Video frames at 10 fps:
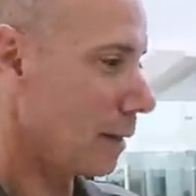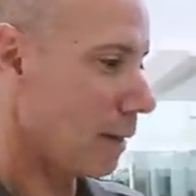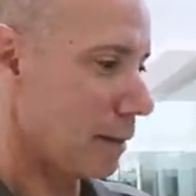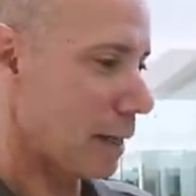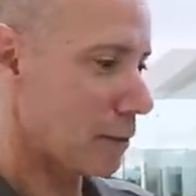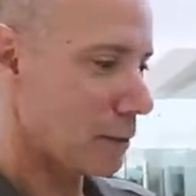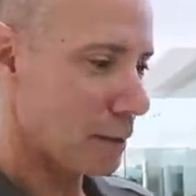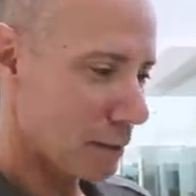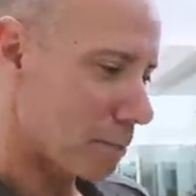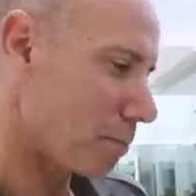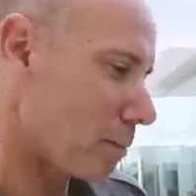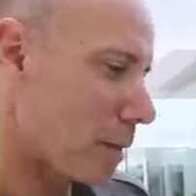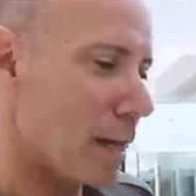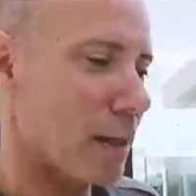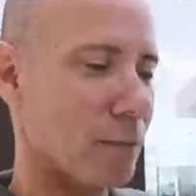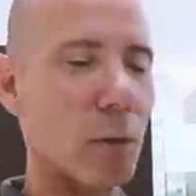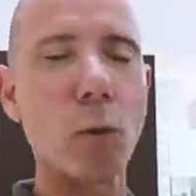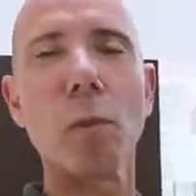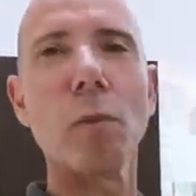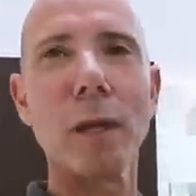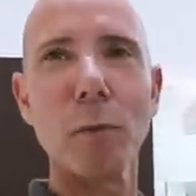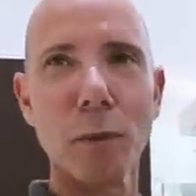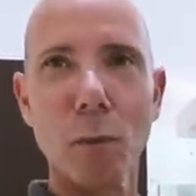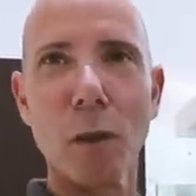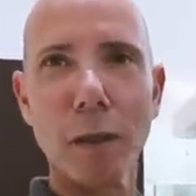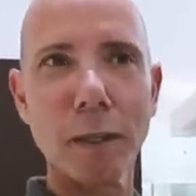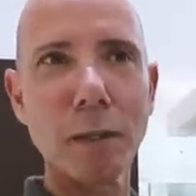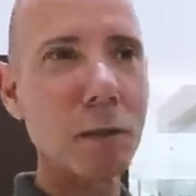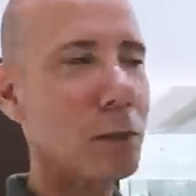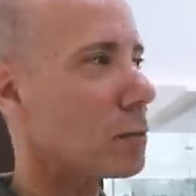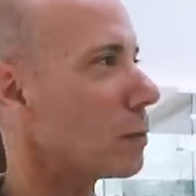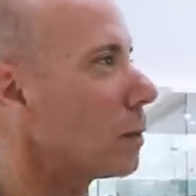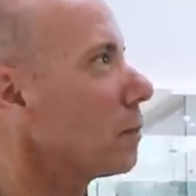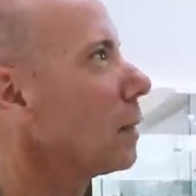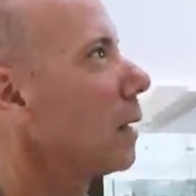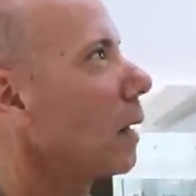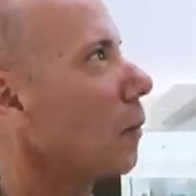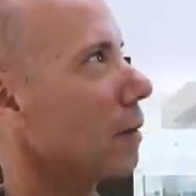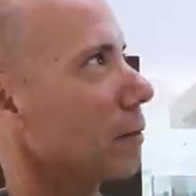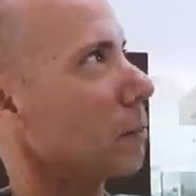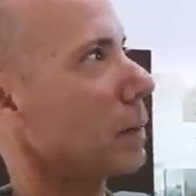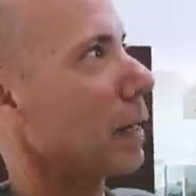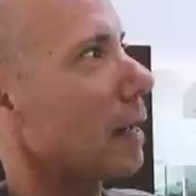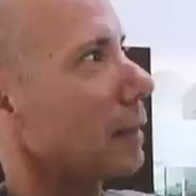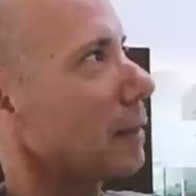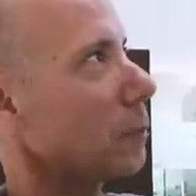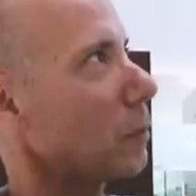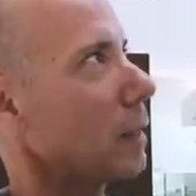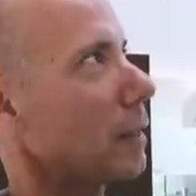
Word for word: and that's kind of the focal point when you walk into this room. However, behind it we